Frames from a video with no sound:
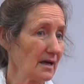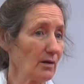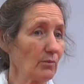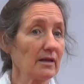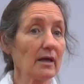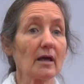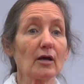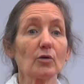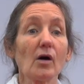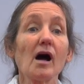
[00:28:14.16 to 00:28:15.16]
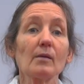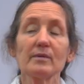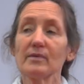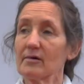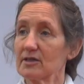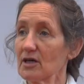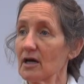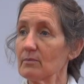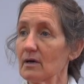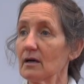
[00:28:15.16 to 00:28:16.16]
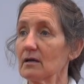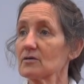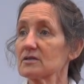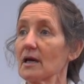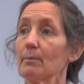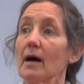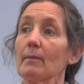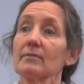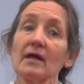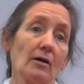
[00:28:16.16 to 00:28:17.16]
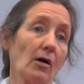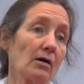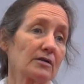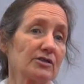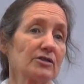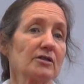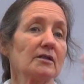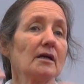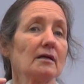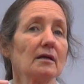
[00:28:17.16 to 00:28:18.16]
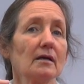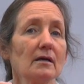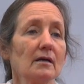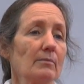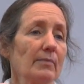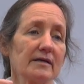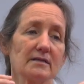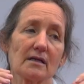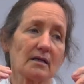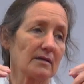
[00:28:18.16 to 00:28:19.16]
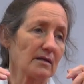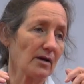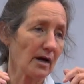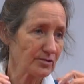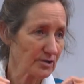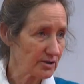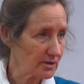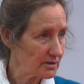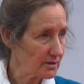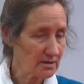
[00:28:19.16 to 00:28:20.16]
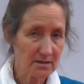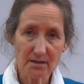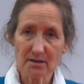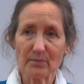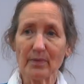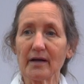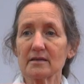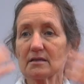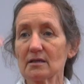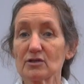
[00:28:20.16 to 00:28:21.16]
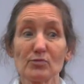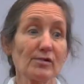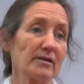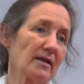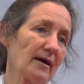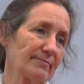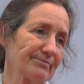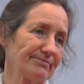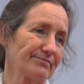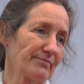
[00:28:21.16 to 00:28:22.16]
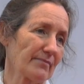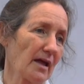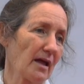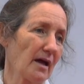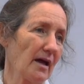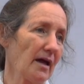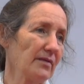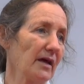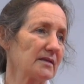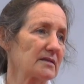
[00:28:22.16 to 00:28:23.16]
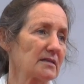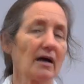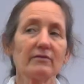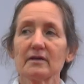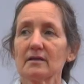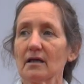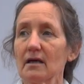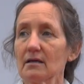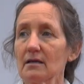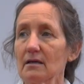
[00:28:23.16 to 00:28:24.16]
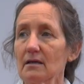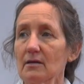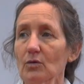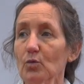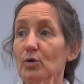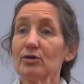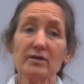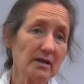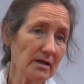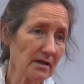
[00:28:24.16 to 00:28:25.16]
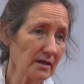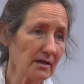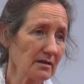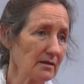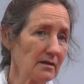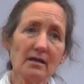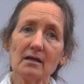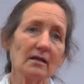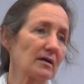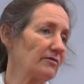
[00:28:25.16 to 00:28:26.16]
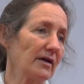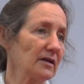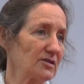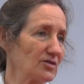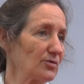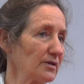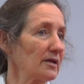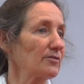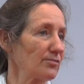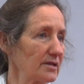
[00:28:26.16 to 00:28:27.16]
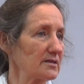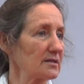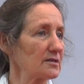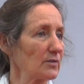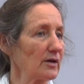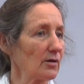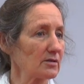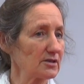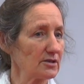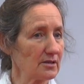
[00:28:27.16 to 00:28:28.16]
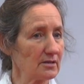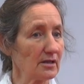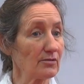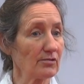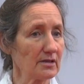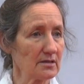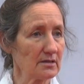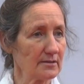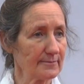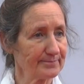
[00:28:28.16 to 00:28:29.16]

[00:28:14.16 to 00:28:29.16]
And when they go into a hyperbaric chamber, because they pump that oxygen in, basically the nitrogen just dissipates and is breathed out. And they discovered that wound healing, healing of any sort, increases when oxygen increases.